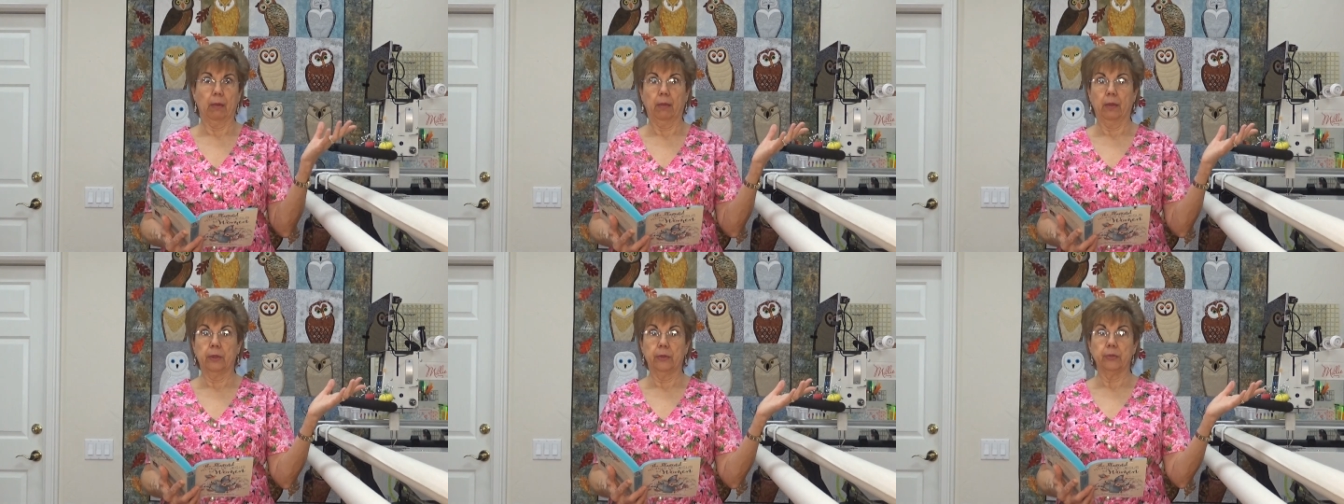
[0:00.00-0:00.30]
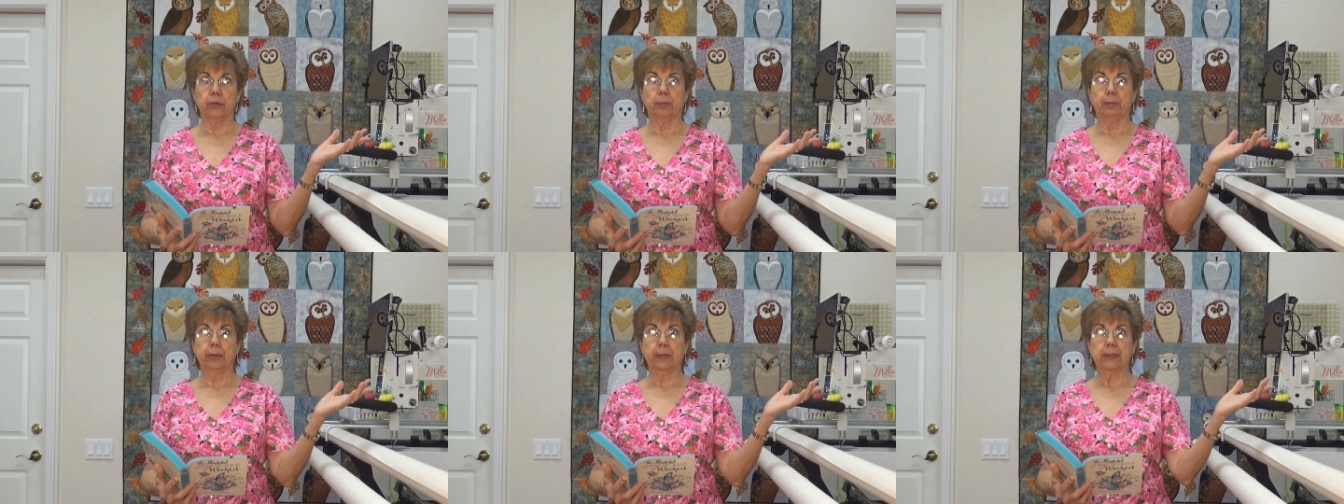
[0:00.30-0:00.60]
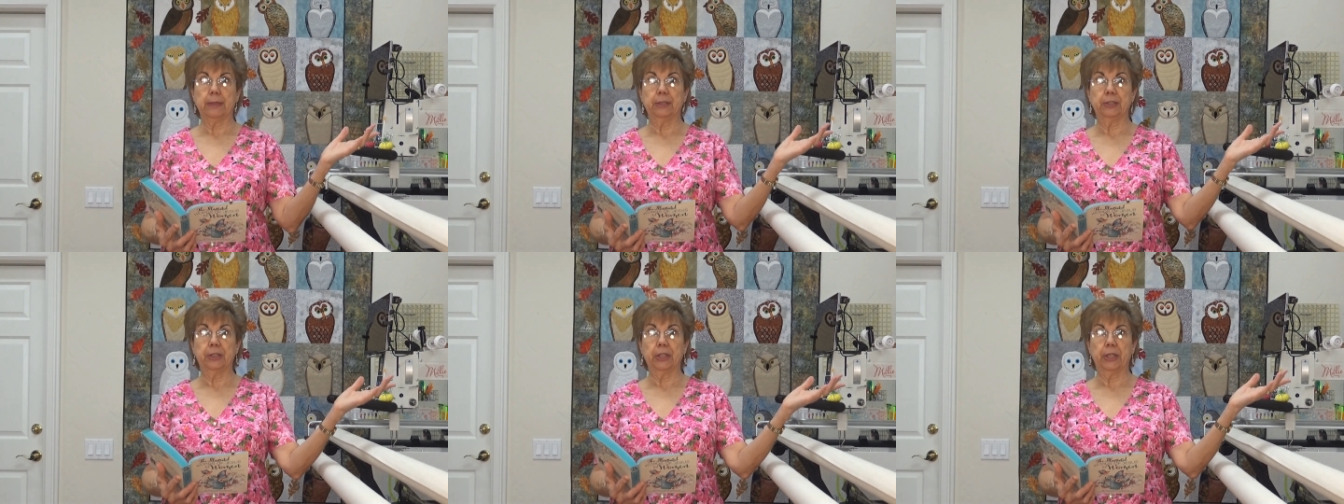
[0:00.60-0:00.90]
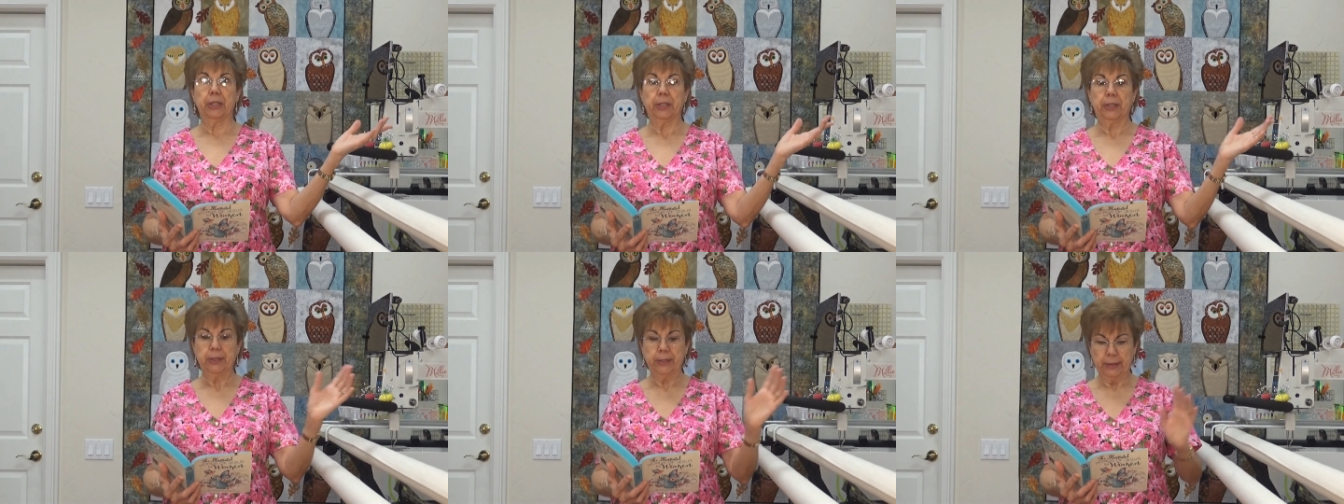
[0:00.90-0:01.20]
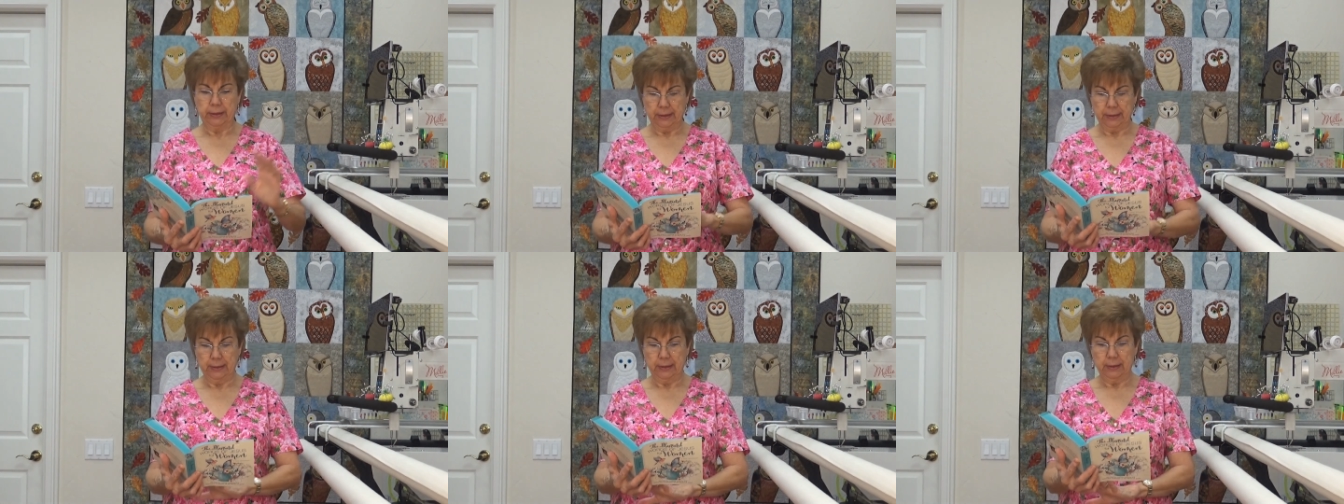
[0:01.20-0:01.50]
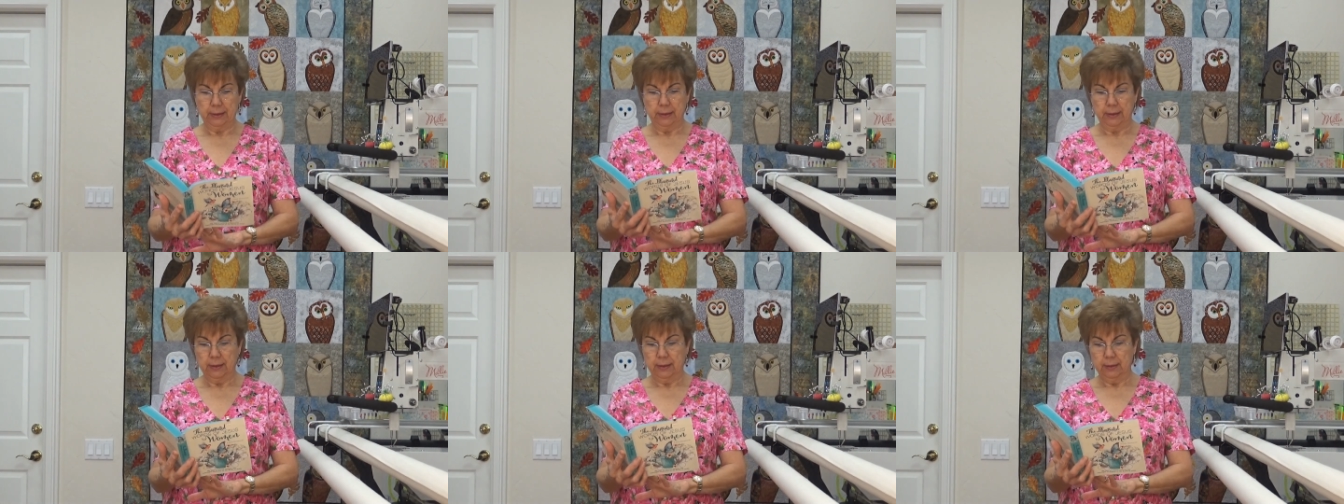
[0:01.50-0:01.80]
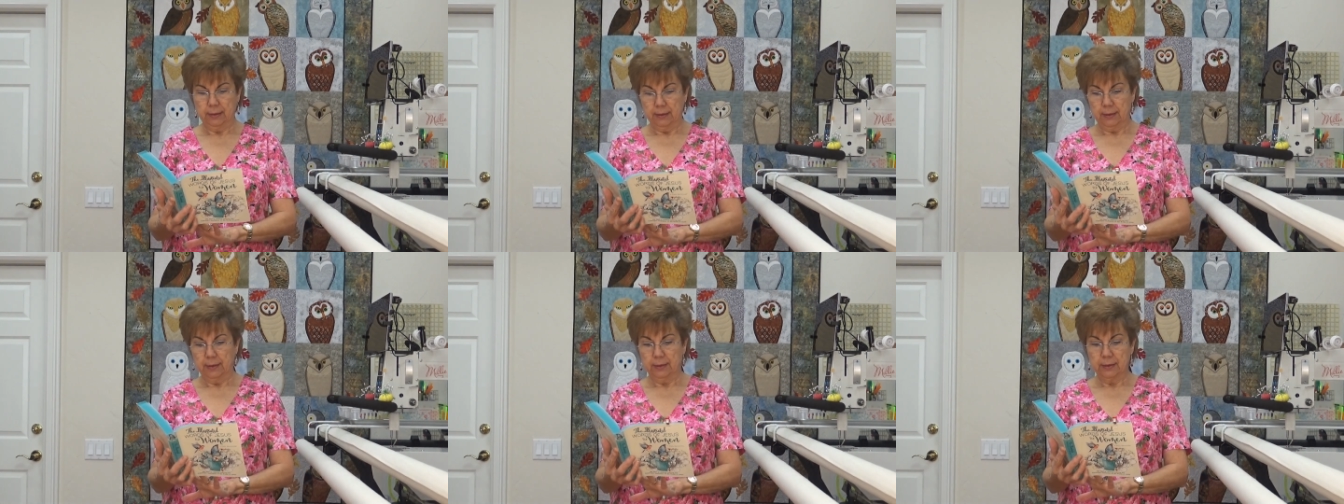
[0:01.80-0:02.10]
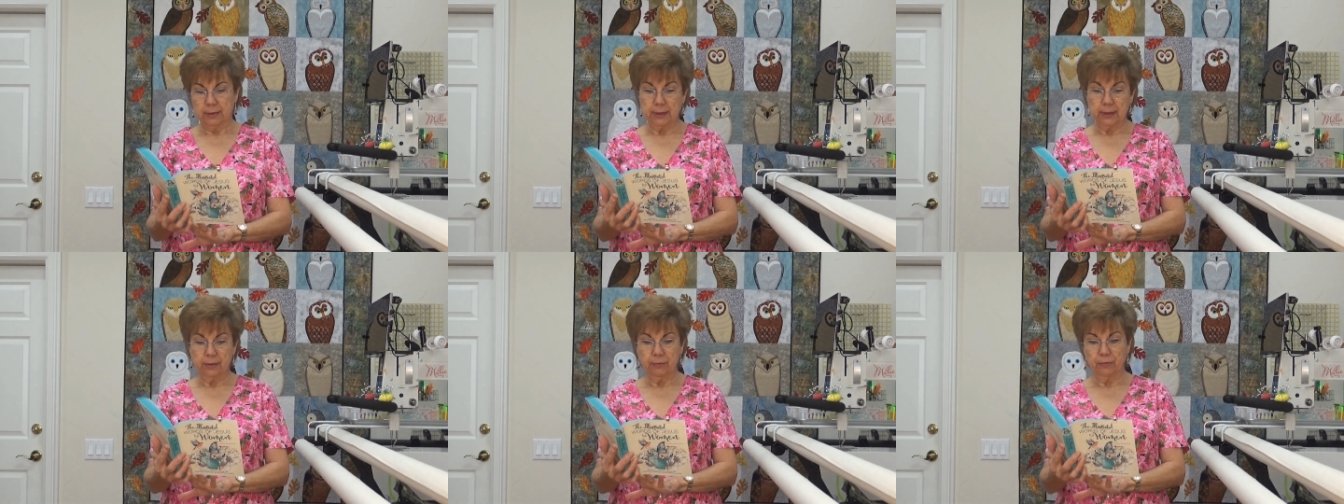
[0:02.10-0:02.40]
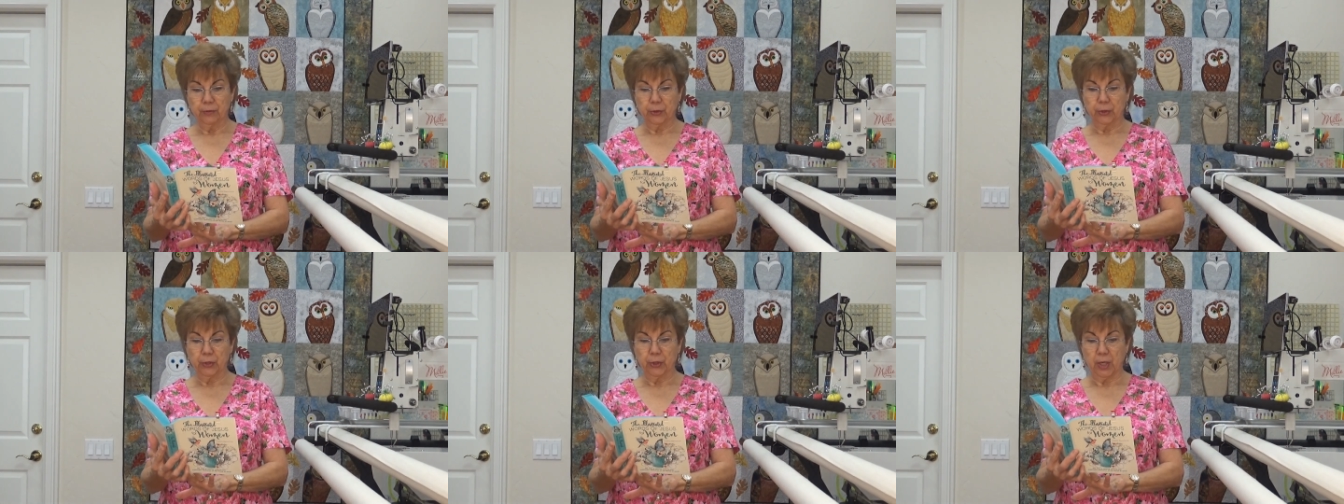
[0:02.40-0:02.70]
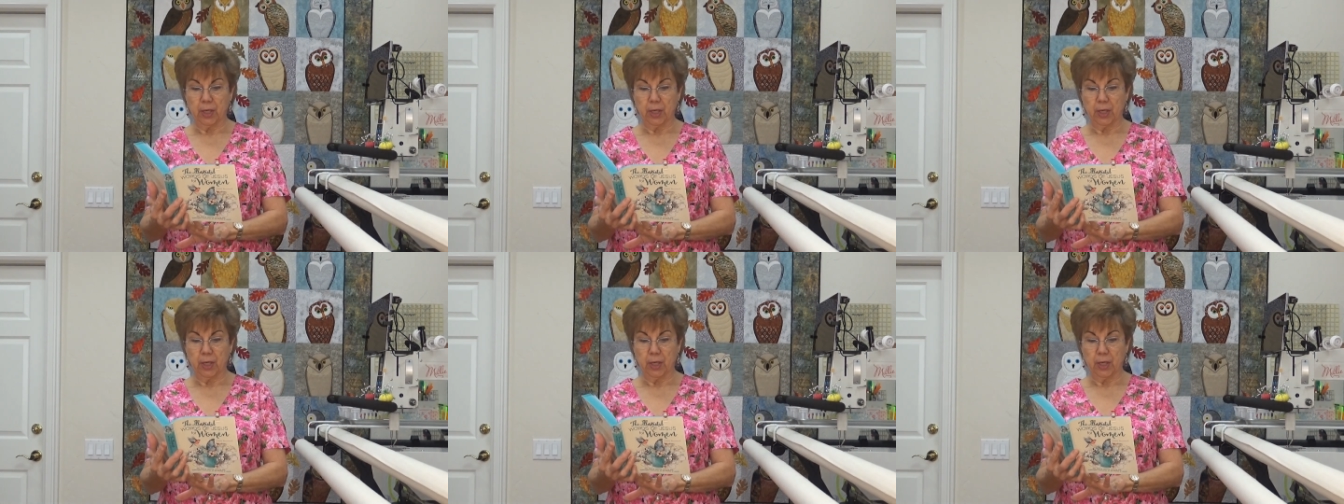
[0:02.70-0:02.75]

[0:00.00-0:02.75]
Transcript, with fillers: There's a big duh. Sinful